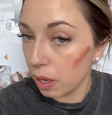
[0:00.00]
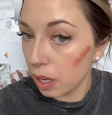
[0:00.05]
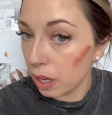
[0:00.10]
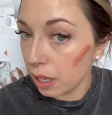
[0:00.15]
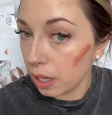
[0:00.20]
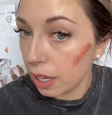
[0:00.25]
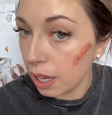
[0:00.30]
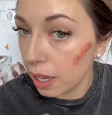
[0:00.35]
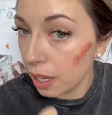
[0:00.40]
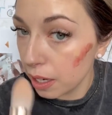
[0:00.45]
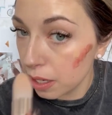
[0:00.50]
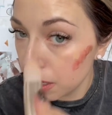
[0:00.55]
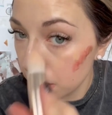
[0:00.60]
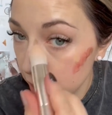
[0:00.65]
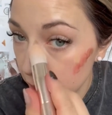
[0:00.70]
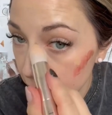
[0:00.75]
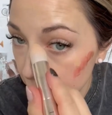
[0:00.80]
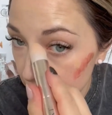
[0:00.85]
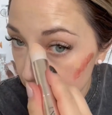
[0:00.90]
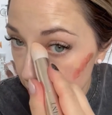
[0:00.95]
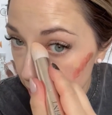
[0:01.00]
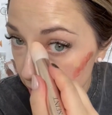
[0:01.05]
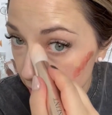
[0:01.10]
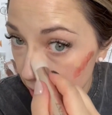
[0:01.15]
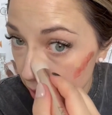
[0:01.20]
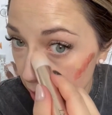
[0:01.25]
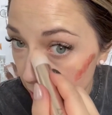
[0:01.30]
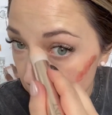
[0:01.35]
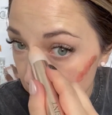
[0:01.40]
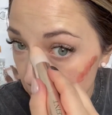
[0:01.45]
Again, you can
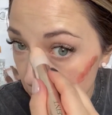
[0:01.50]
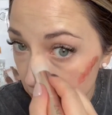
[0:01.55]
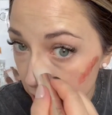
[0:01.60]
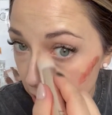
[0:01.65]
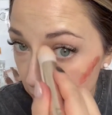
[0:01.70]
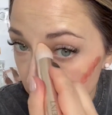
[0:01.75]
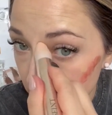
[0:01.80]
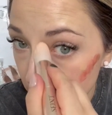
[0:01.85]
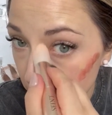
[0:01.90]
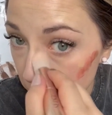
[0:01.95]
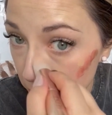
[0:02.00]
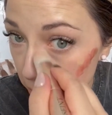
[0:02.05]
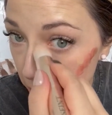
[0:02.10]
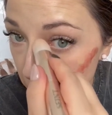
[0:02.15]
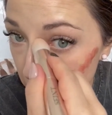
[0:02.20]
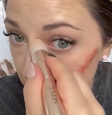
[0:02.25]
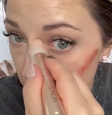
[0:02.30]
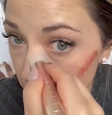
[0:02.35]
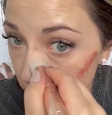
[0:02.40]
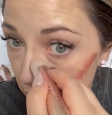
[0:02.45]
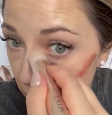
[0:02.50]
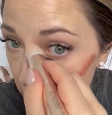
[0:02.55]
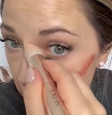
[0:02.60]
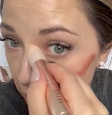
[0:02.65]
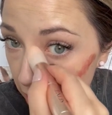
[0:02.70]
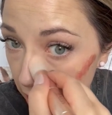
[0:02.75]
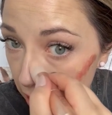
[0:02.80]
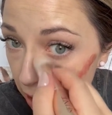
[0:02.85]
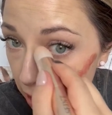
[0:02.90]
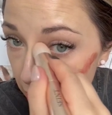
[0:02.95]
see I missed a little bit of
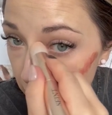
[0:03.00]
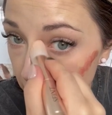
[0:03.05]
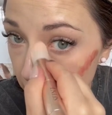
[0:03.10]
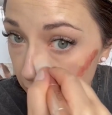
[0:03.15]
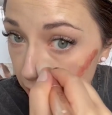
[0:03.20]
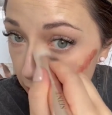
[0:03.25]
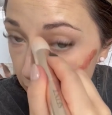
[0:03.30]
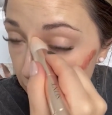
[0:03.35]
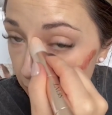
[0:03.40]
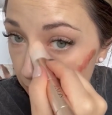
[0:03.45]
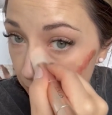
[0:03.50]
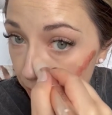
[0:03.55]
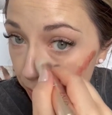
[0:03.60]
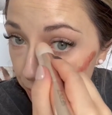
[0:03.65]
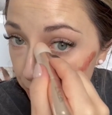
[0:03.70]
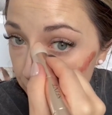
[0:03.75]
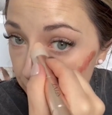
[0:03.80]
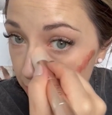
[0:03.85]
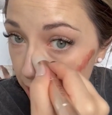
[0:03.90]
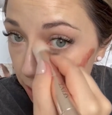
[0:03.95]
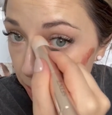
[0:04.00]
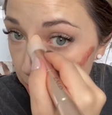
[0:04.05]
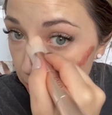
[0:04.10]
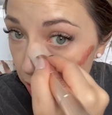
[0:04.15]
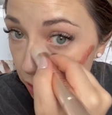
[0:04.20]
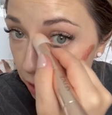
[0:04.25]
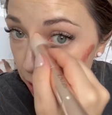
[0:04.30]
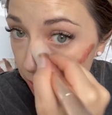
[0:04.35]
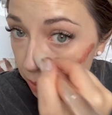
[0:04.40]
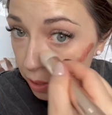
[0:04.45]
blending here. It's a
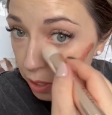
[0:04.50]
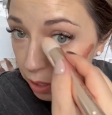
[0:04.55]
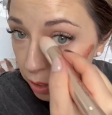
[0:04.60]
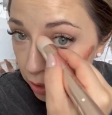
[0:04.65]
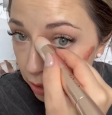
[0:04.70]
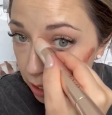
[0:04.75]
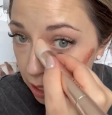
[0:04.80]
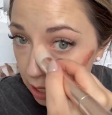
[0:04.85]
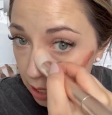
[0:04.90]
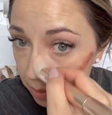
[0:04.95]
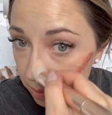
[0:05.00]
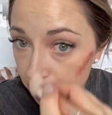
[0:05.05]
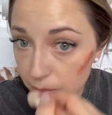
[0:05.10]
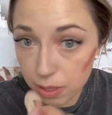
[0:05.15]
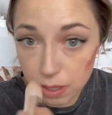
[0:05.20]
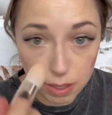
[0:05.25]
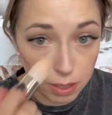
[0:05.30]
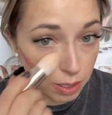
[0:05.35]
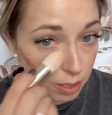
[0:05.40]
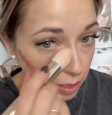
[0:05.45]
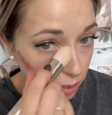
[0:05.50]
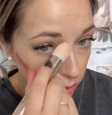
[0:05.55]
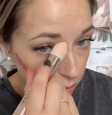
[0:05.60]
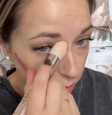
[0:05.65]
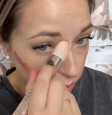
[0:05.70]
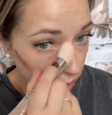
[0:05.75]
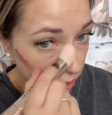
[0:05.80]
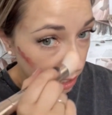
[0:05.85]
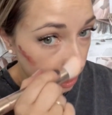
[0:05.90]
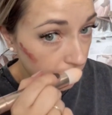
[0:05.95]
beauty with cream. You
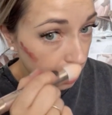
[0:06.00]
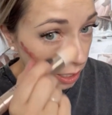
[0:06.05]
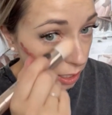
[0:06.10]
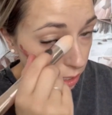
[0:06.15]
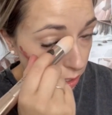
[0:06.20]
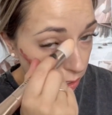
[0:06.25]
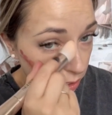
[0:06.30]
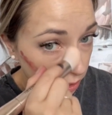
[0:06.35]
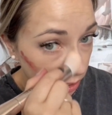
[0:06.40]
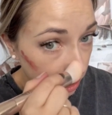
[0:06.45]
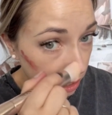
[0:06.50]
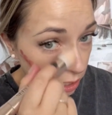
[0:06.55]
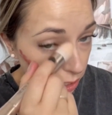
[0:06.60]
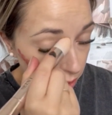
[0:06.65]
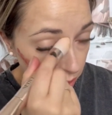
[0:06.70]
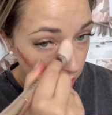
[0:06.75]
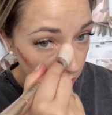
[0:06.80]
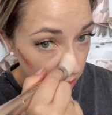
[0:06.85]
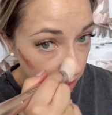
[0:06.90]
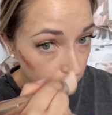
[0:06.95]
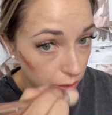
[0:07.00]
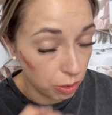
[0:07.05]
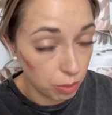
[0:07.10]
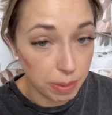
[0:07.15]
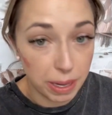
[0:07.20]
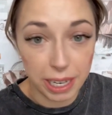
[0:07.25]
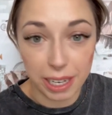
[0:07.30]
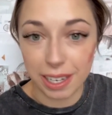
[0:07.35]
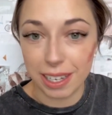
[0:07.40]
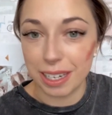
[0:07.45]
literally just get to go
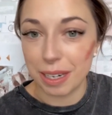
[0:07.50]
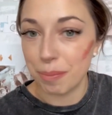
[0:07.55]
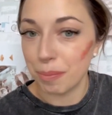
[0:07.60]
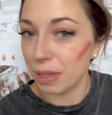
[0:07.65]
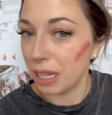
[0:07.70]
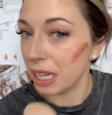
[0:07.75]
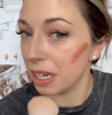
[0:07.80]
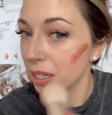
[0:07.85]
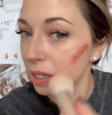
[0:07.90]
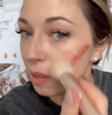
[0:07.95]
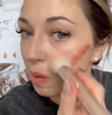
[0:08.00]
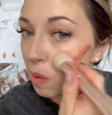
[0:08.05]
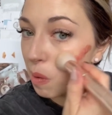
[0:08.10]
back in and blend.